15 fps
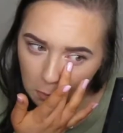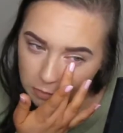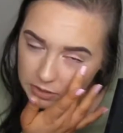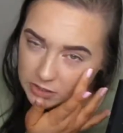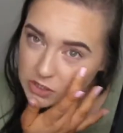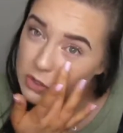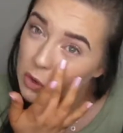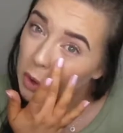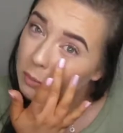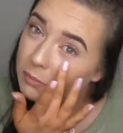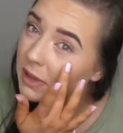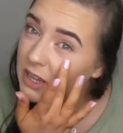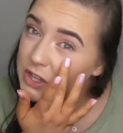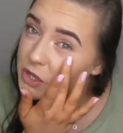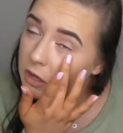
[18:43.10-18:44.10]
but it's not
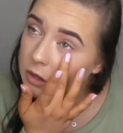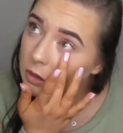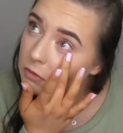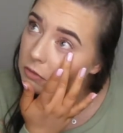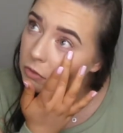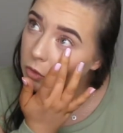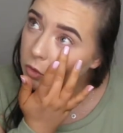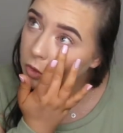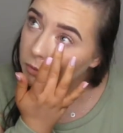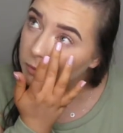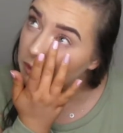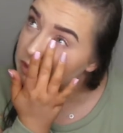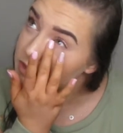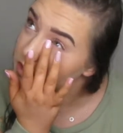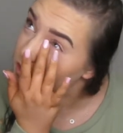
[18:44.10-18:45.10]
major, not
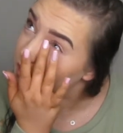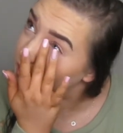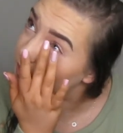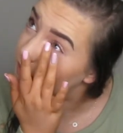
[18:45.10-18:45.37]
major.